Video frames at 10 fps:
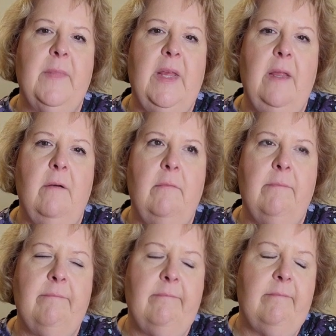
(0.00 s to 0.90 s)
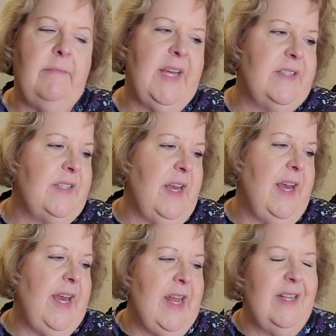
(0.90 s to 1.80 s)
you know, because
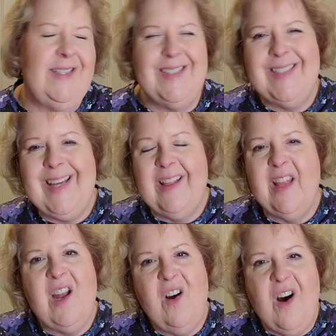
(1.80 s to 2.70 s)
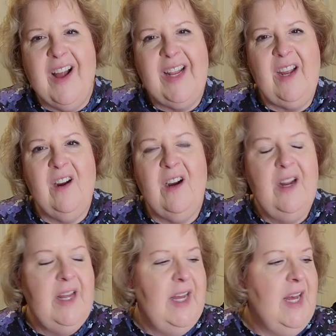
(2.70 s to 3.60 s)
again, it doesn't get that hot here,
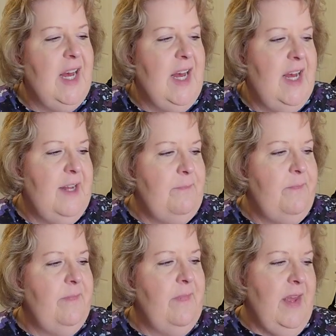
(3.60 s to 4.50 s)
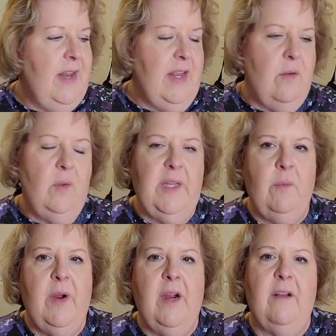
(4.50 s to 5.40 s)
and I'd only
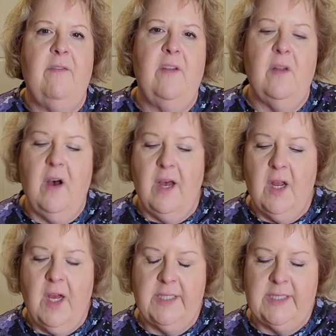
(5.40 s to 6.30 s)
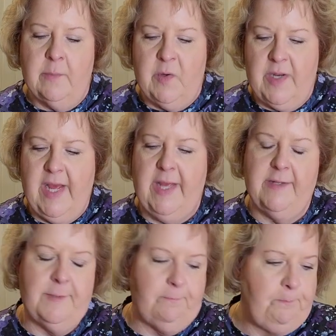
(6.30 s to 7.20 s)
wear it for the hot summer
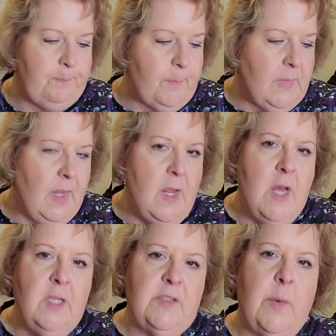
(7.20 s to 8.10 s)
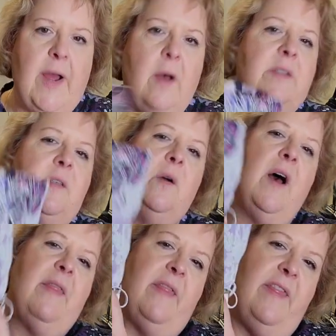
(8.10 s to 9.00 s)
days. So I also
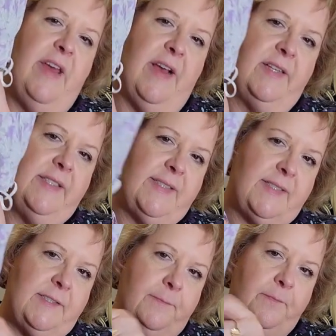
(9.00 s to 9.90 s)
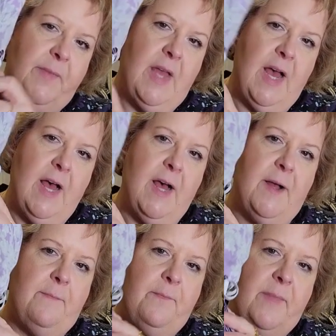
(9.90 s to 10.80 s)
got this,
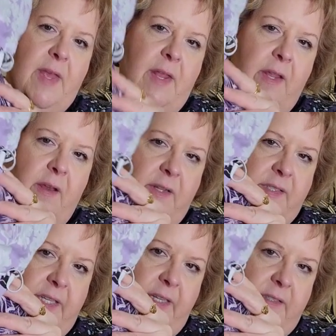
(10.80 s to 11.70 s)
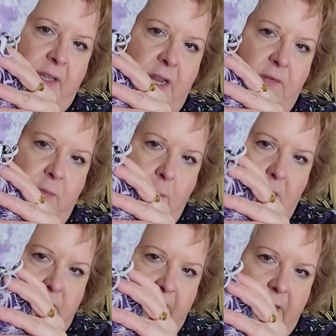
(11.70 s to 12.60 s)
and you can see it's kind of a
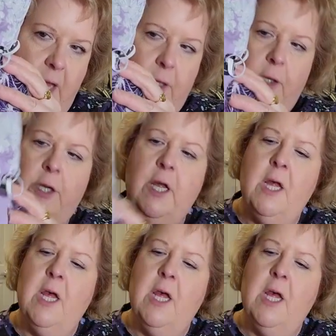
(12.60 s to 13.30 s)
multicolored,